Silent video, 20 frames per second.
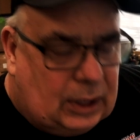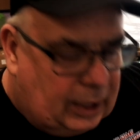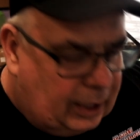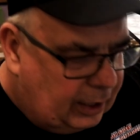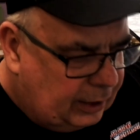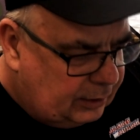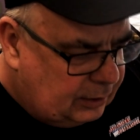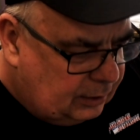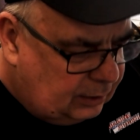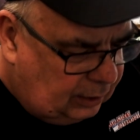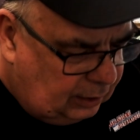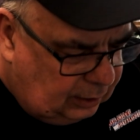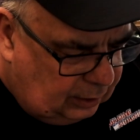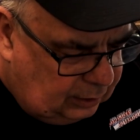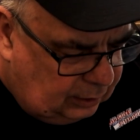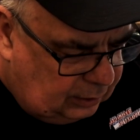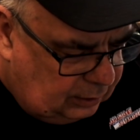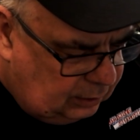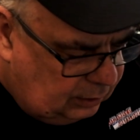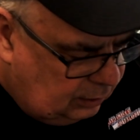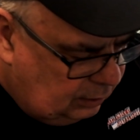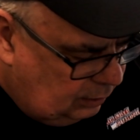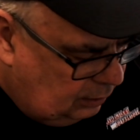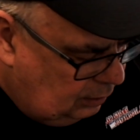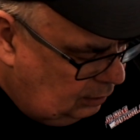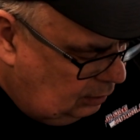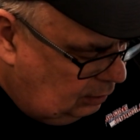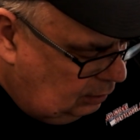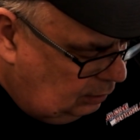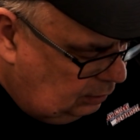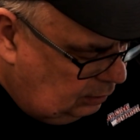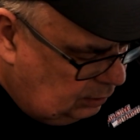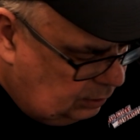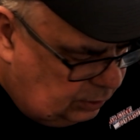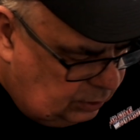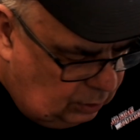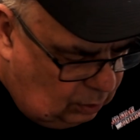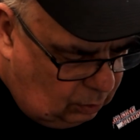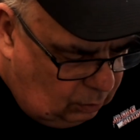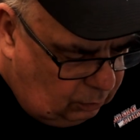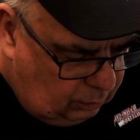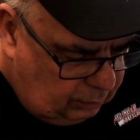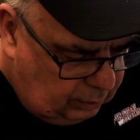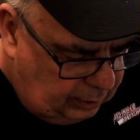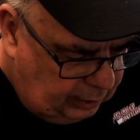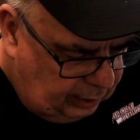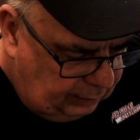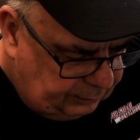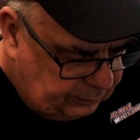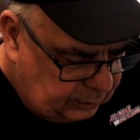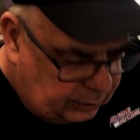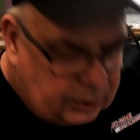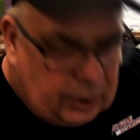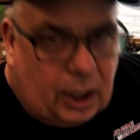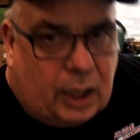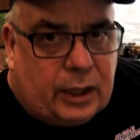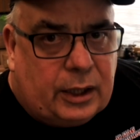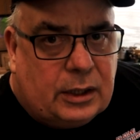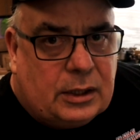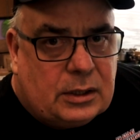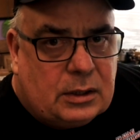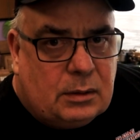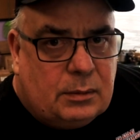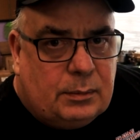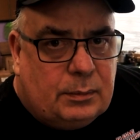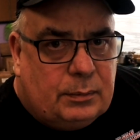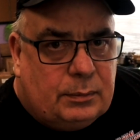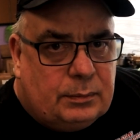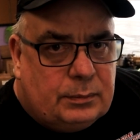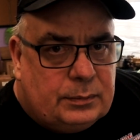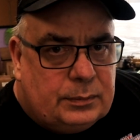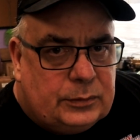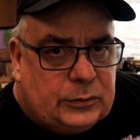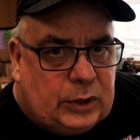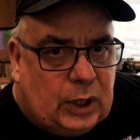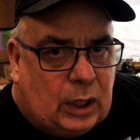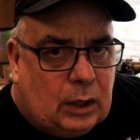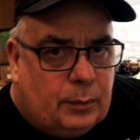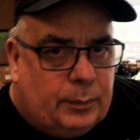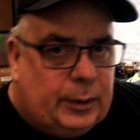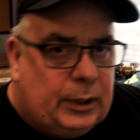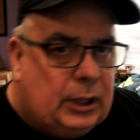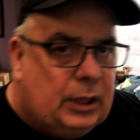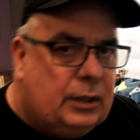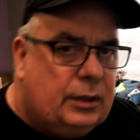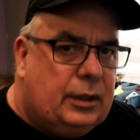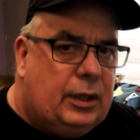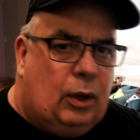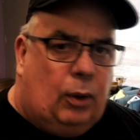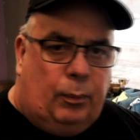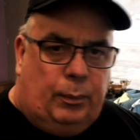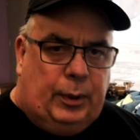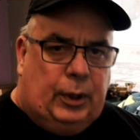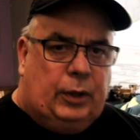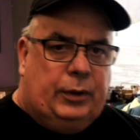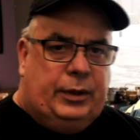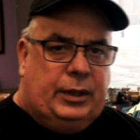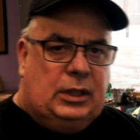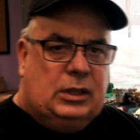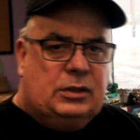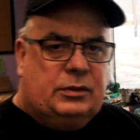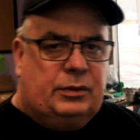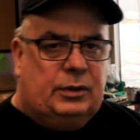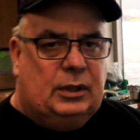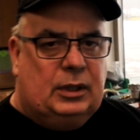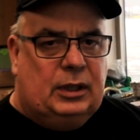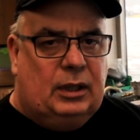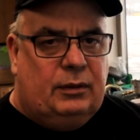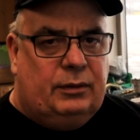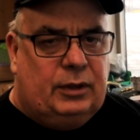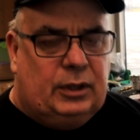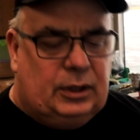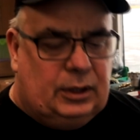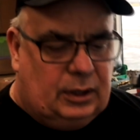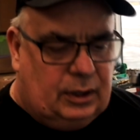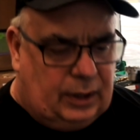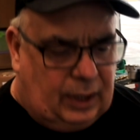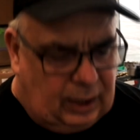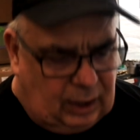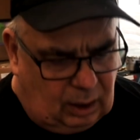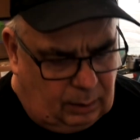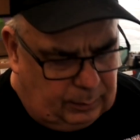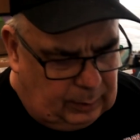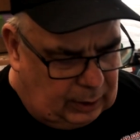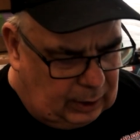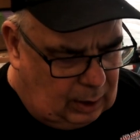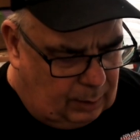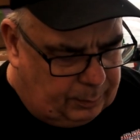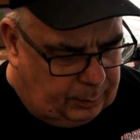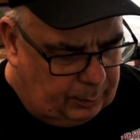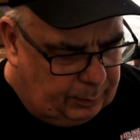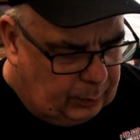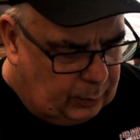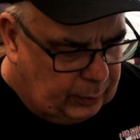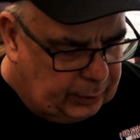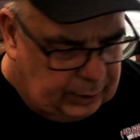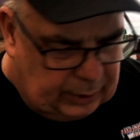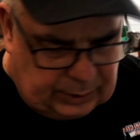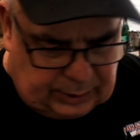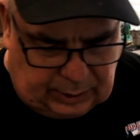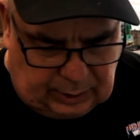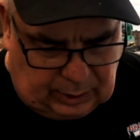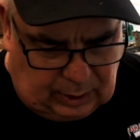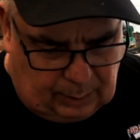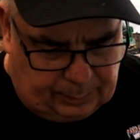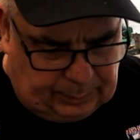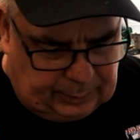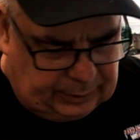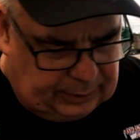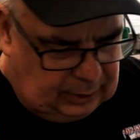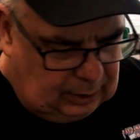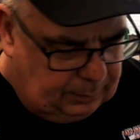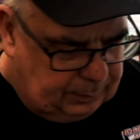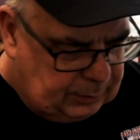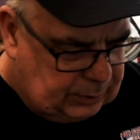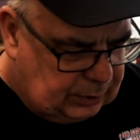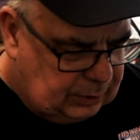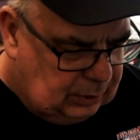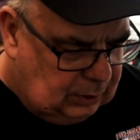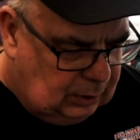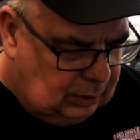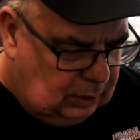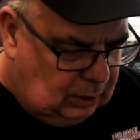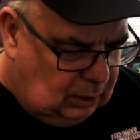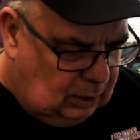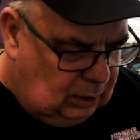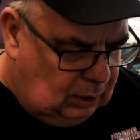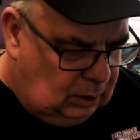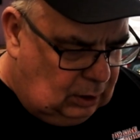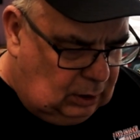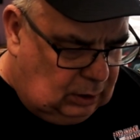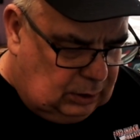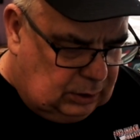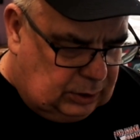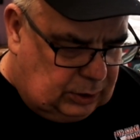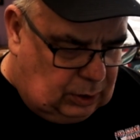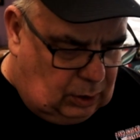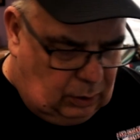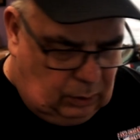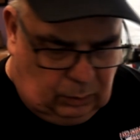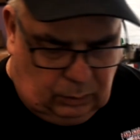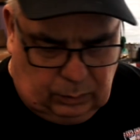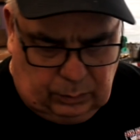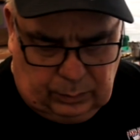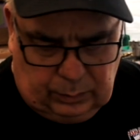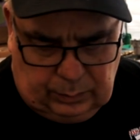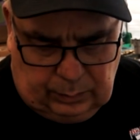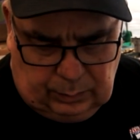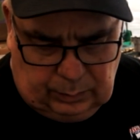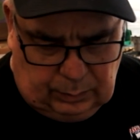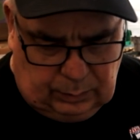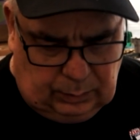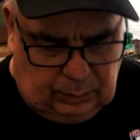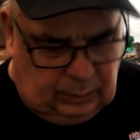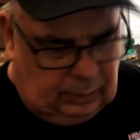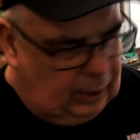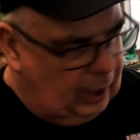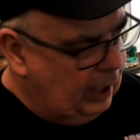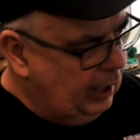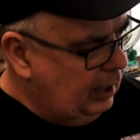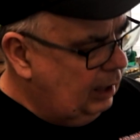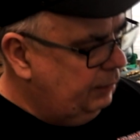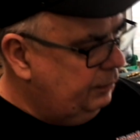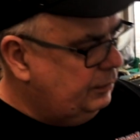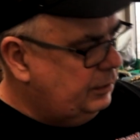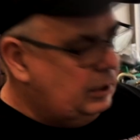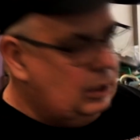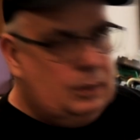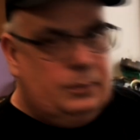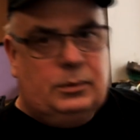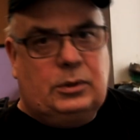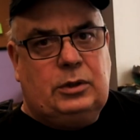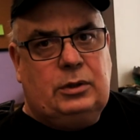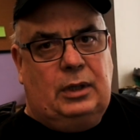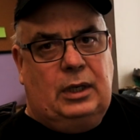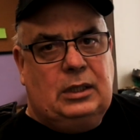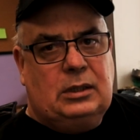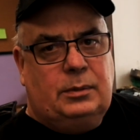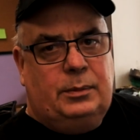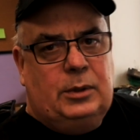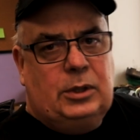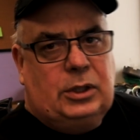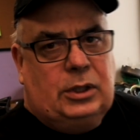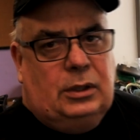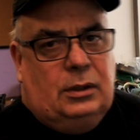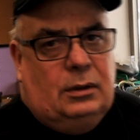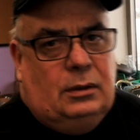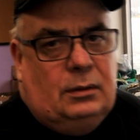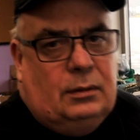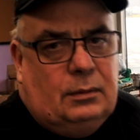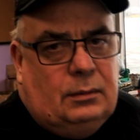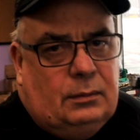a lot. And so after talking to some gentlemen that build these for a living, they gave me a couple pointers and a couple tips. So I have Tim's transmission